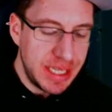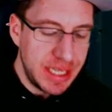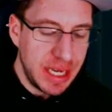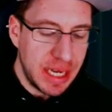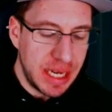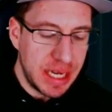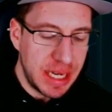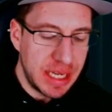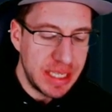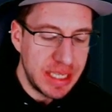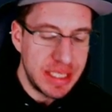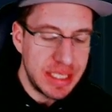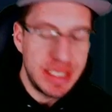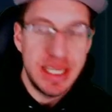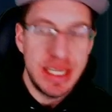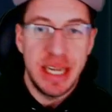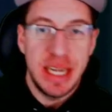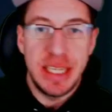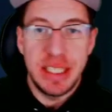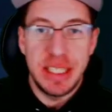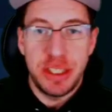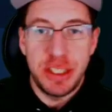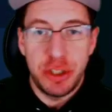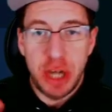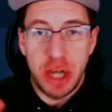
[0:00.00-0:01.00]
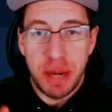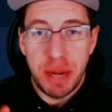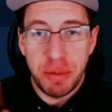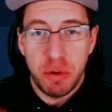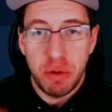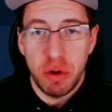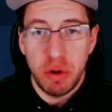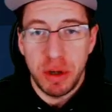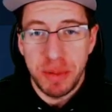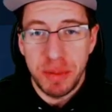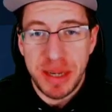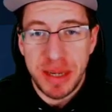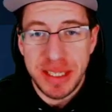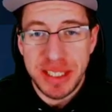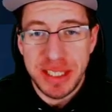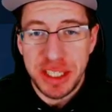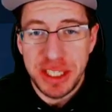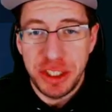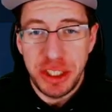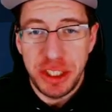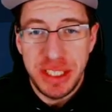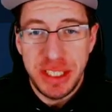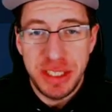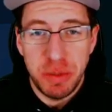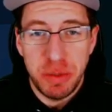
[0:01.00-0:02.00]
Strapcorn a message.
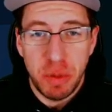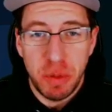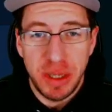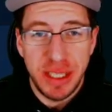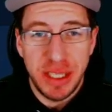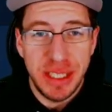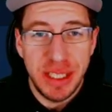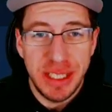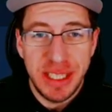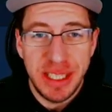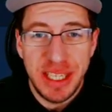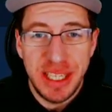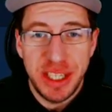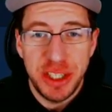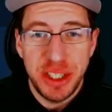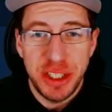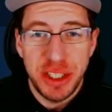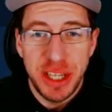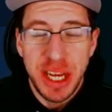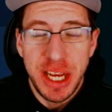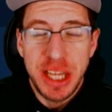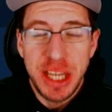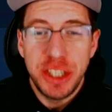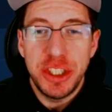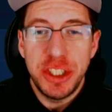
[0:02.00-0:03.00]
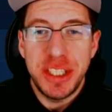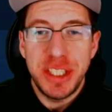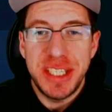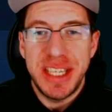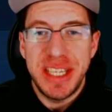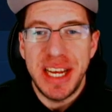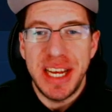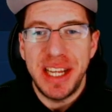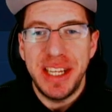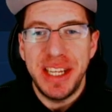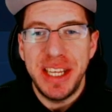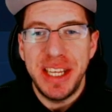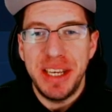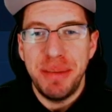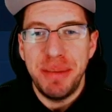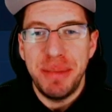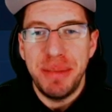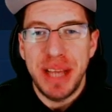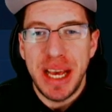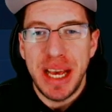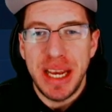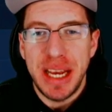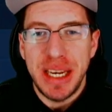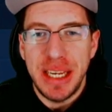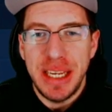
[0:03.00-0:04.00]
He's one of the leaders. Just tell him
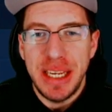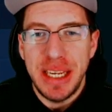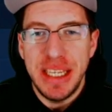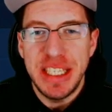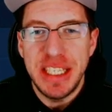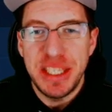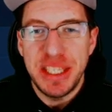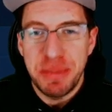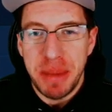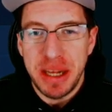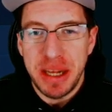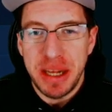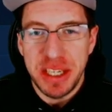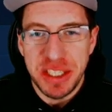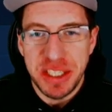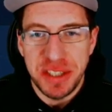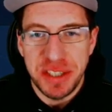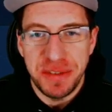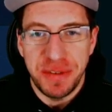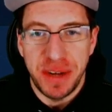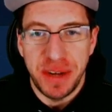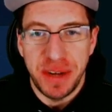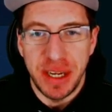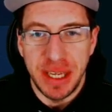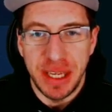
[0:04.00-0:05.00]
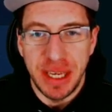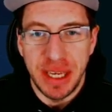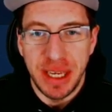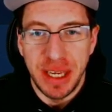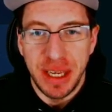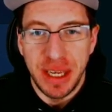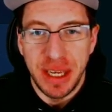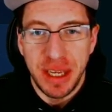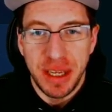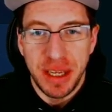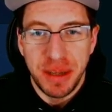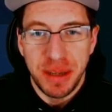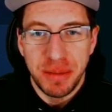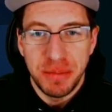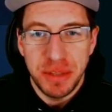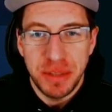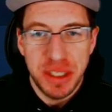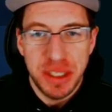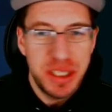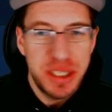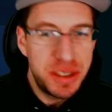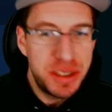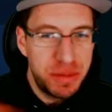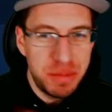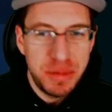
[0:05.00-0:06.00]
that he smells funny.
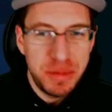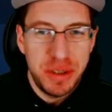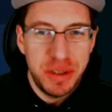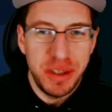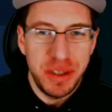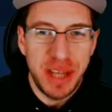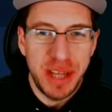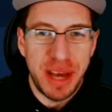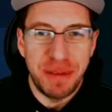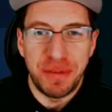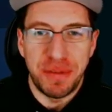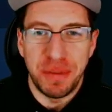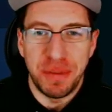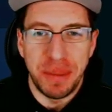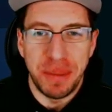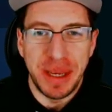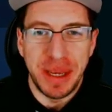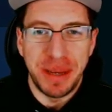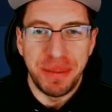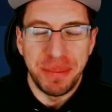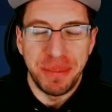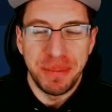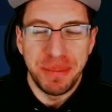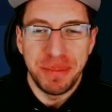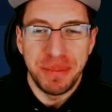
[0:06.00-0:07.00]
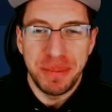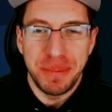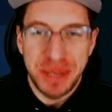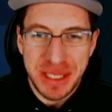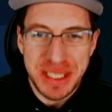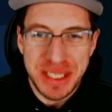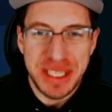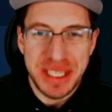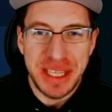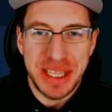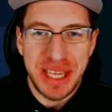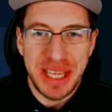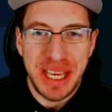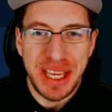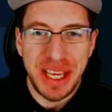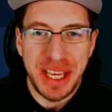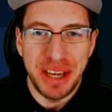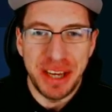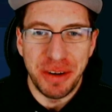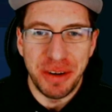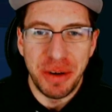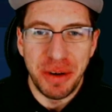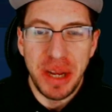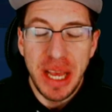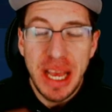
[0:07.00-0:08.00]
Just do that for me, please and thank
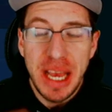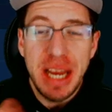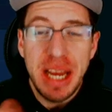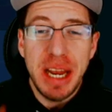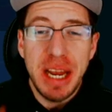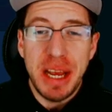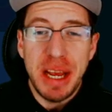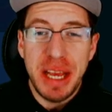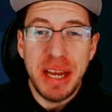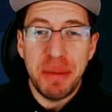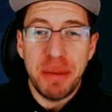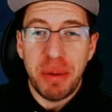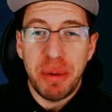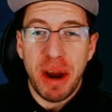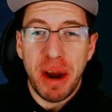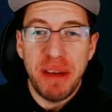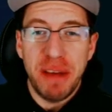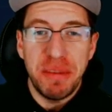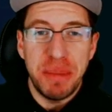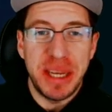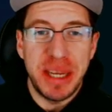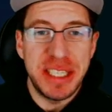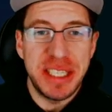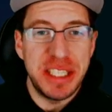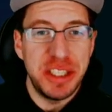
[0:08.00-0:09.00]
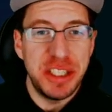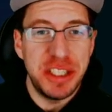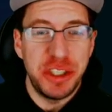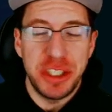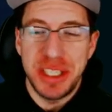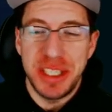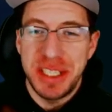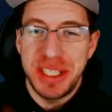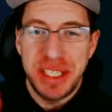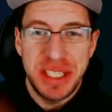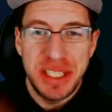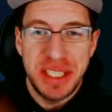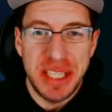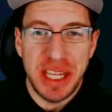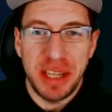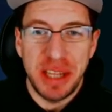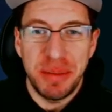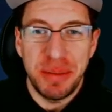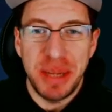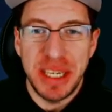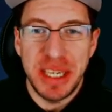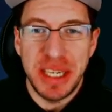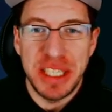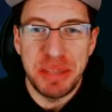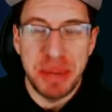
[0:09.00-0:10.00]
you. In a private message, just tell him
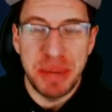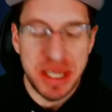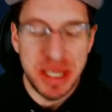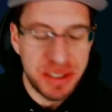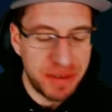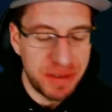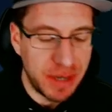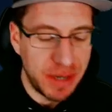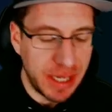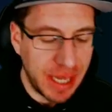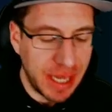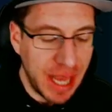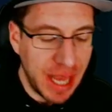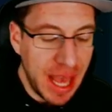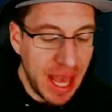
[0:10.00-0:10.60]
that he smells funny.